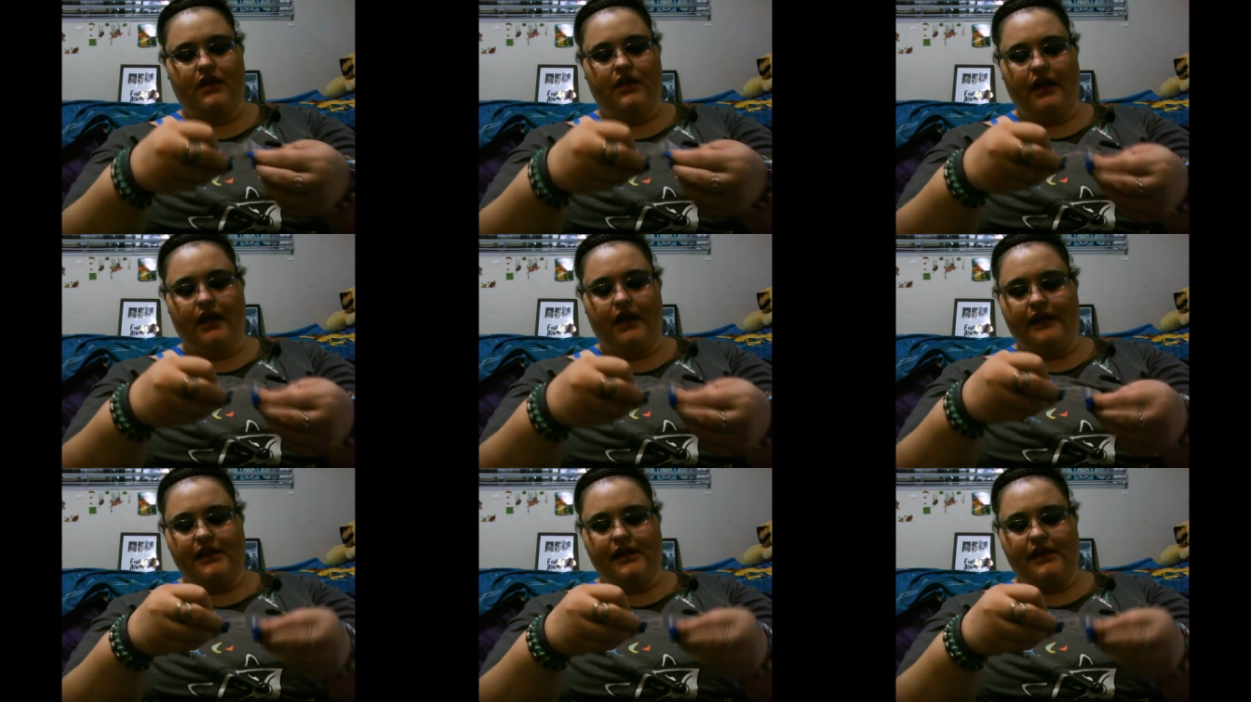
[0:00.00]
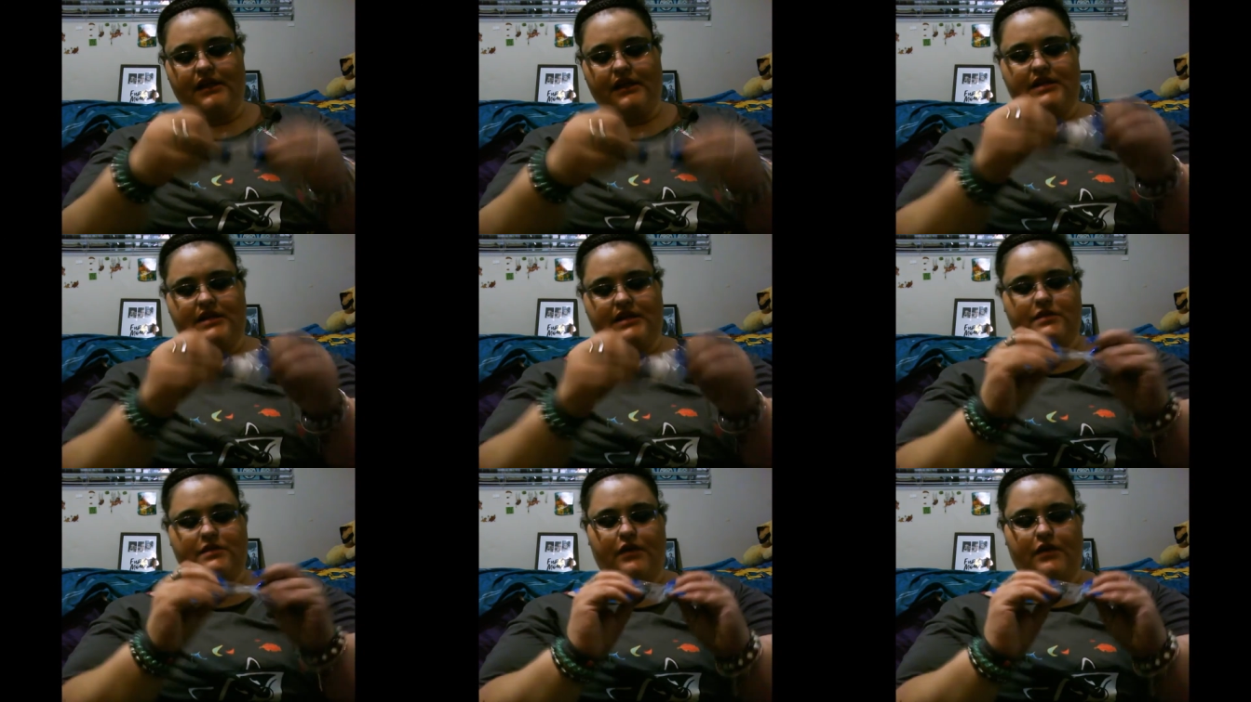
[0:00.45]
And then
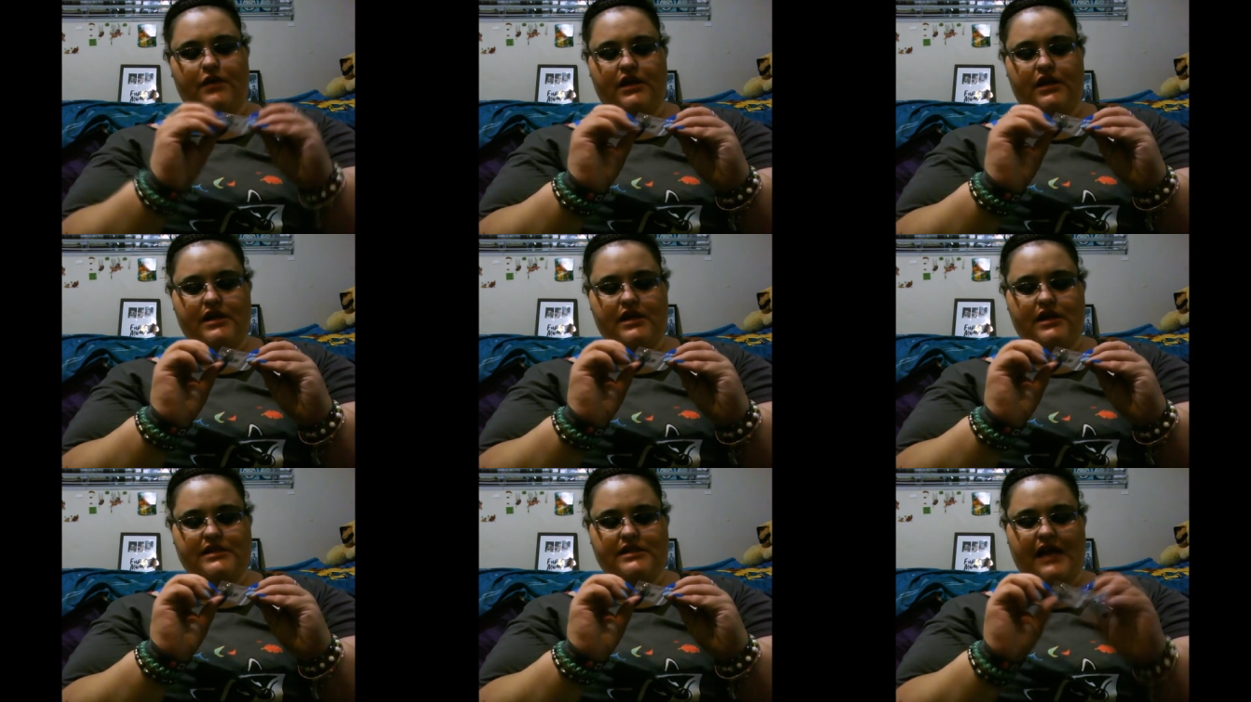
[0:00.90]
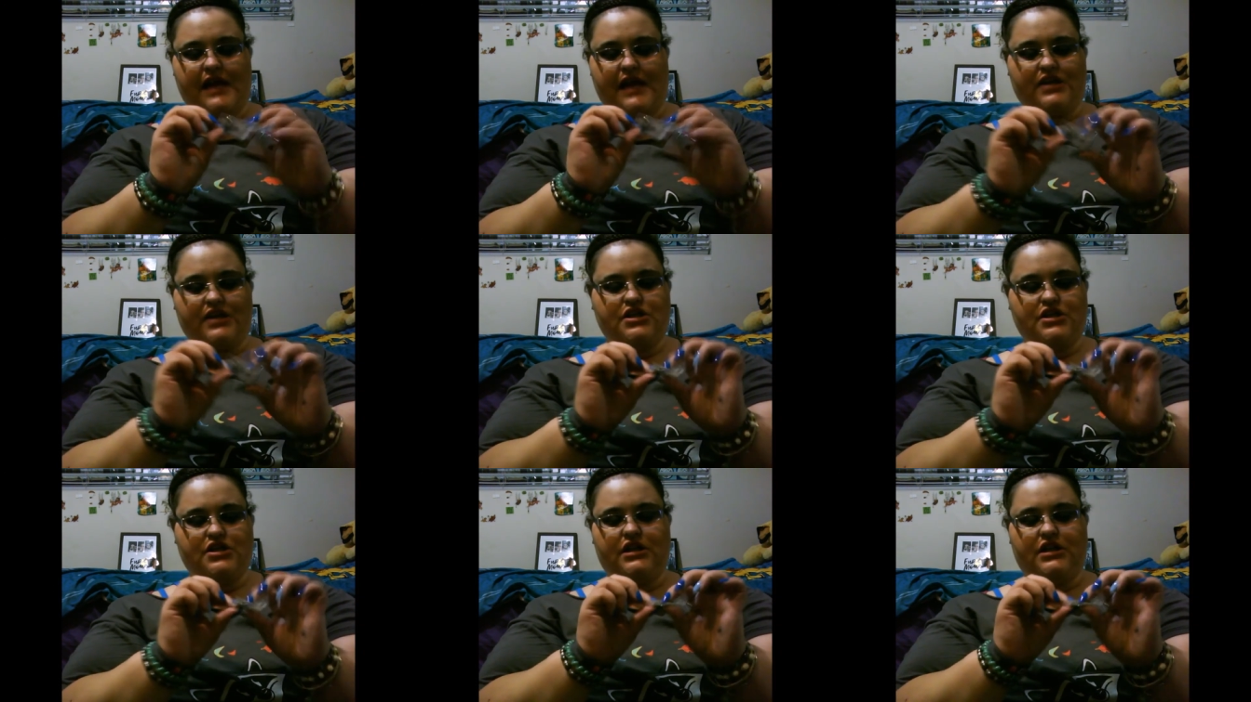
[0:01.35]
this one is
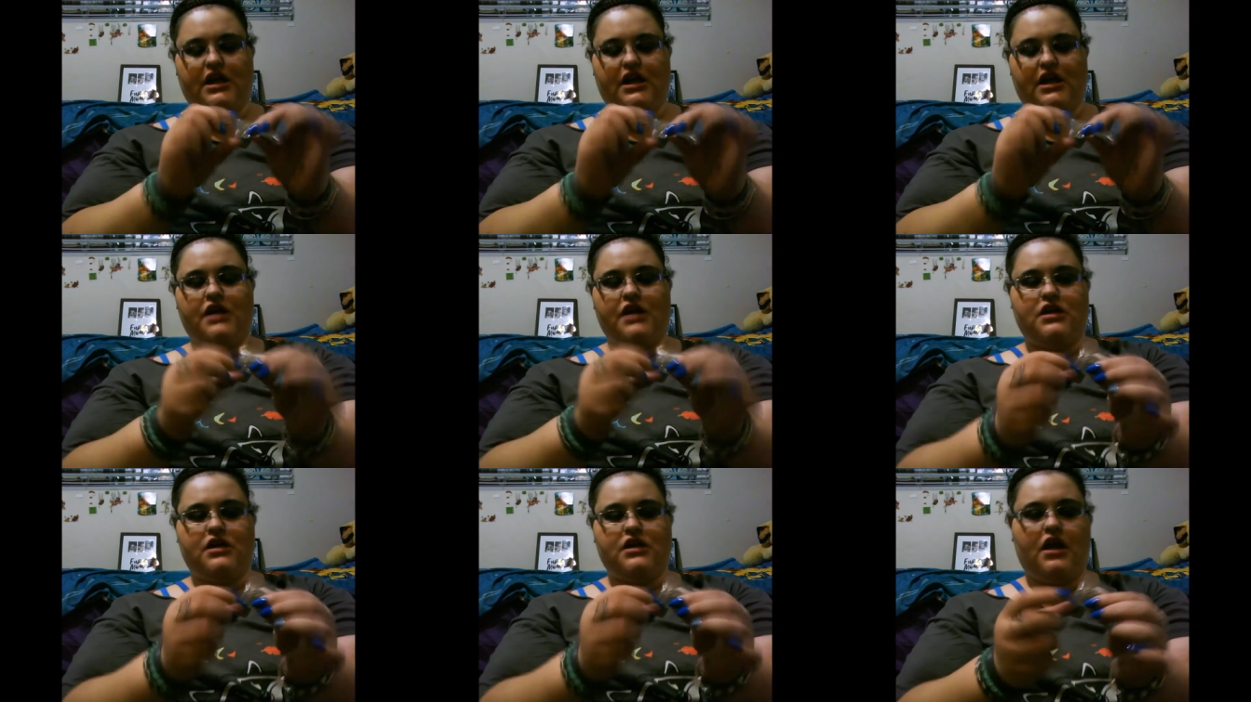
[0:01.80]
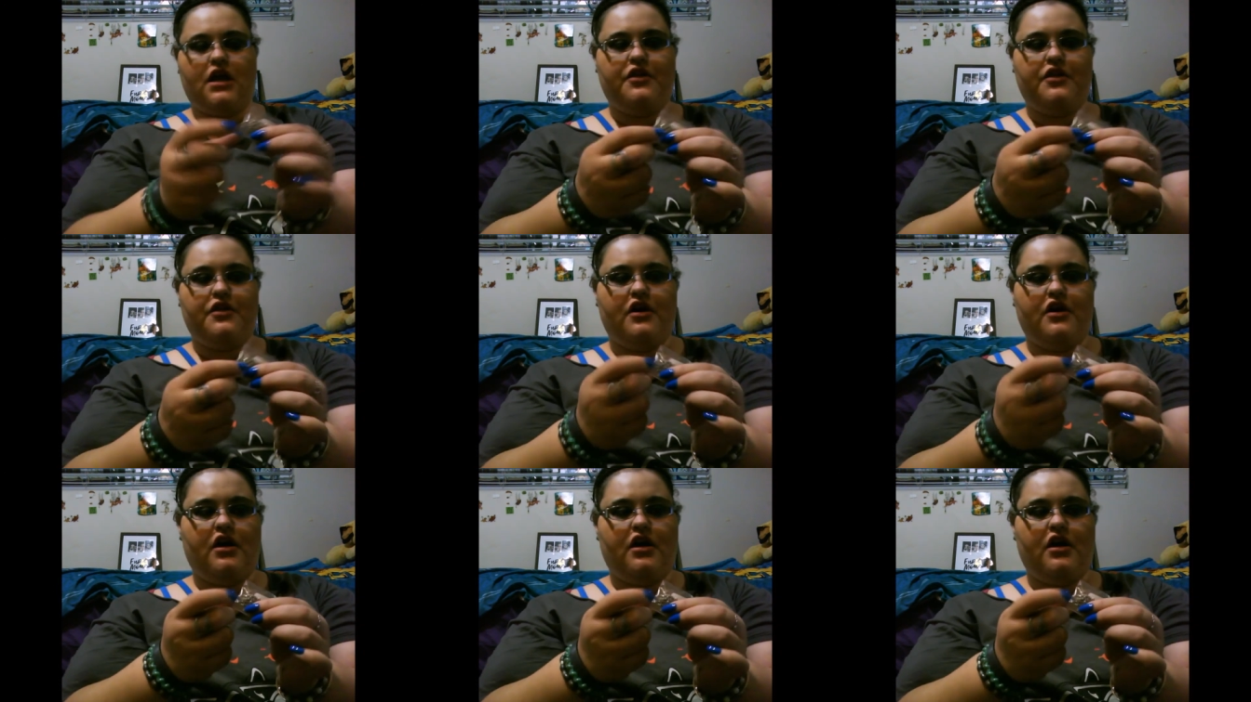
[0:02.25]
actually
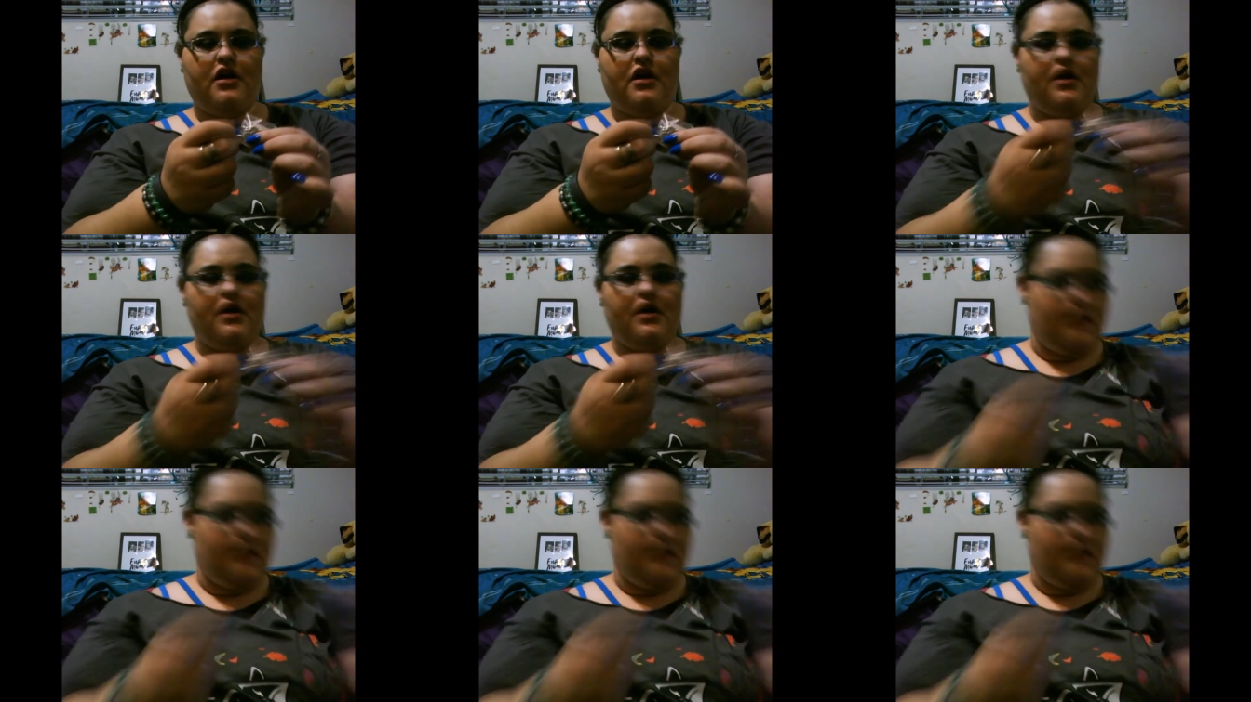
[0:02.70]
another